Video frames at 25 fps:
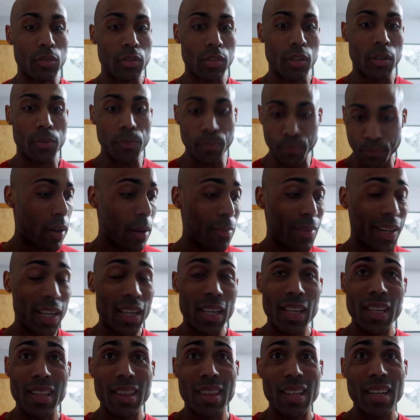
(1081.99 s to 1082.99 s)
So I'm gonna
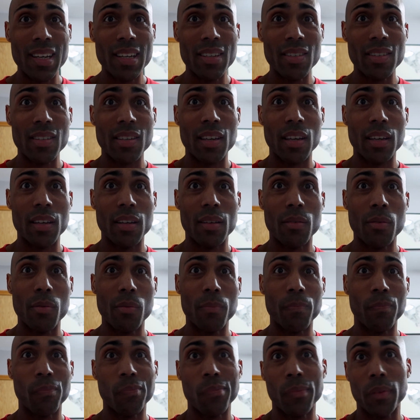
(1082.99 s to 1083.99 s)
eat this,
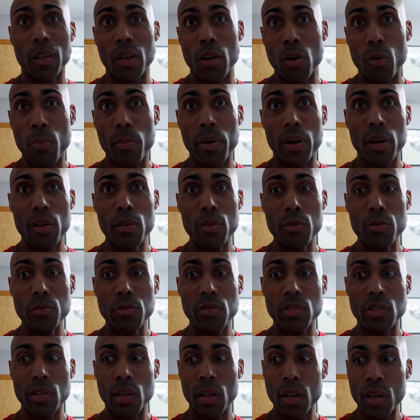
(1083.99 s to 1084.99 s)
go
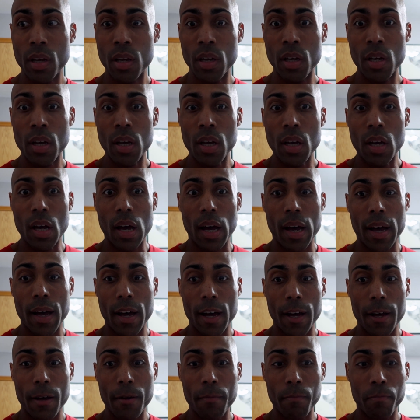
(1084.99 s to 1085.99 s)
pose,
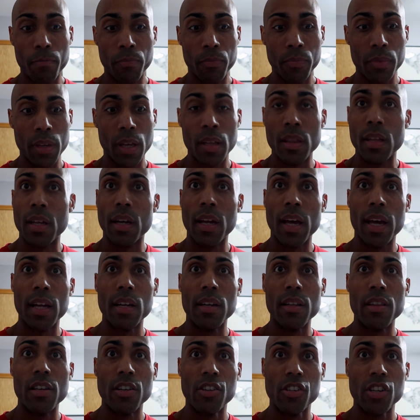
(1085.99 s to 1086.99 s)
um, and then
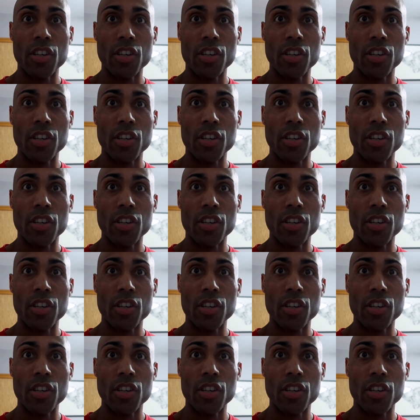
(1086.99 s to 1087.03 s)
head to the